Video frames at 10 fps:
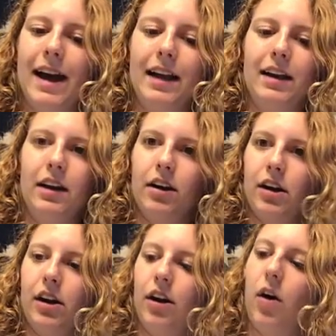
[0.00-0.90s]
And you're
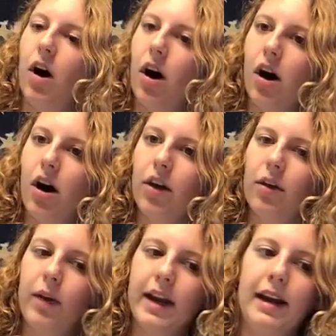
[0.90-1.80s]
going to go all the
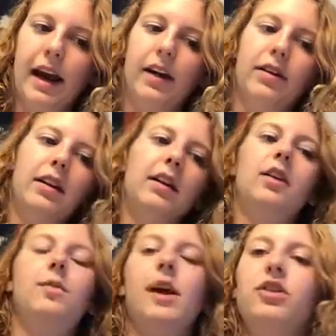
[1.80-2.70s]
way down,
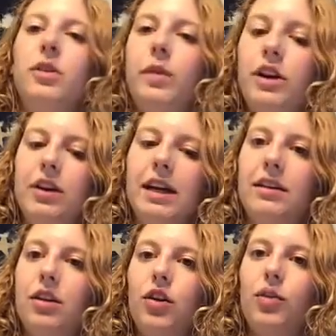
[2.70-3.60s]
especially when you get
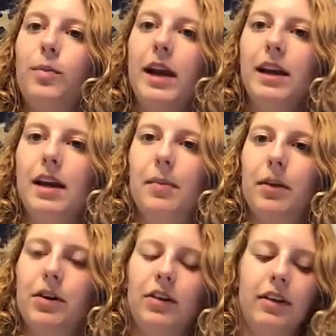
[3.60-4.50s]
to those big
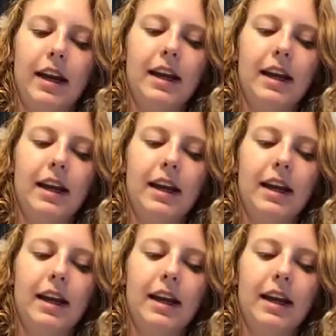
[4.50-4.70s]
numbers like